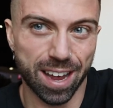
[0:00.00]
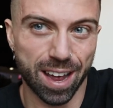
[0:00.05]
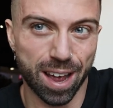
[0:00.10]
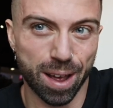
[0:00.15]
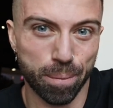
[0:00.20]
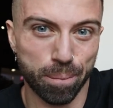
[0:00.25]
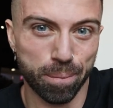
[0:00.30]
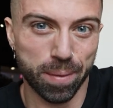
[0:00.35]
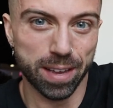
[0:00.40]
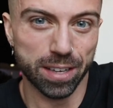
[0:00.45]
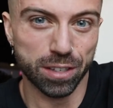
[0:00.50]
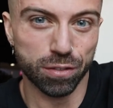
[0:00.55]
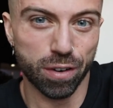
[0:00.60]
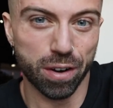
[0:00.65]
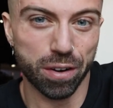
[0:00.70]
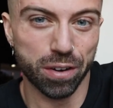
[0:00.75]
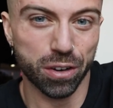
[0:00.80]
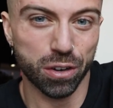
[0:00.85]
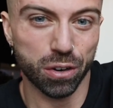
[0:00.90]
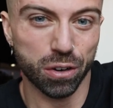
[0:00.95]
It's
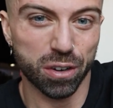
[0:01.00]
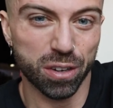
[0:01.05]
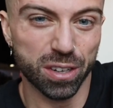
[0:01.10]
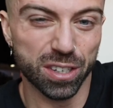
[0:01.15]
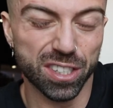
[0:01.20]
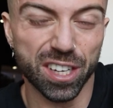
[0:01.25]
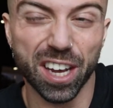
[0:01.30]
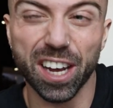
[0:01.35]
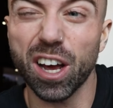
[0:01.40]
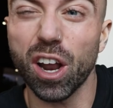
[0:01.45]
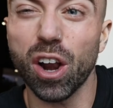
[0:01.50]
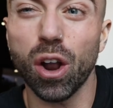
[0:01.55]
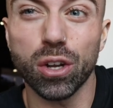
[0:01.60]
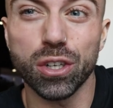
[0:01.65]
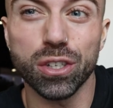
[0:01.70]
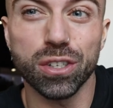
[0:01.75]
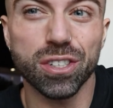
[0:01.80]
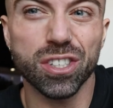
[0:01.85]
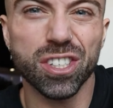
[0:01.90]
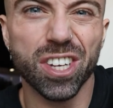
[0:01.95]
very good
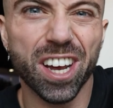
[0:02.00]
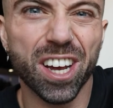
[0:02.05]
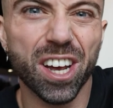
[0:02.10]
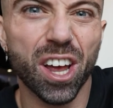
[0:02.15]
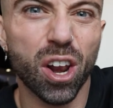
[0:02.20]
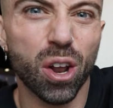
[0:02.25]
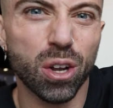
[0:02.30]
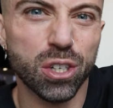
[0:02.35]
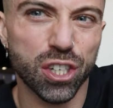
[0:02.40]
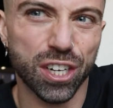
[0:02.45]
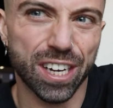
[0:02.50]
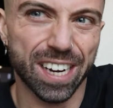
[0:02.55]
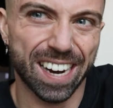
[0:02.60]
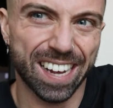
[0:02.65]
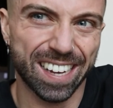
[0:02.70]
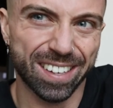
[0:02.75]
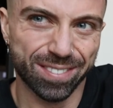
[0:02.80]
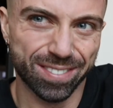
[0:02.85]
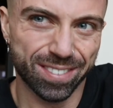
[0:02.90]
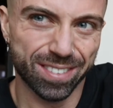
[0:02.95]

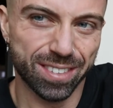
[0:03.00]
psychologically.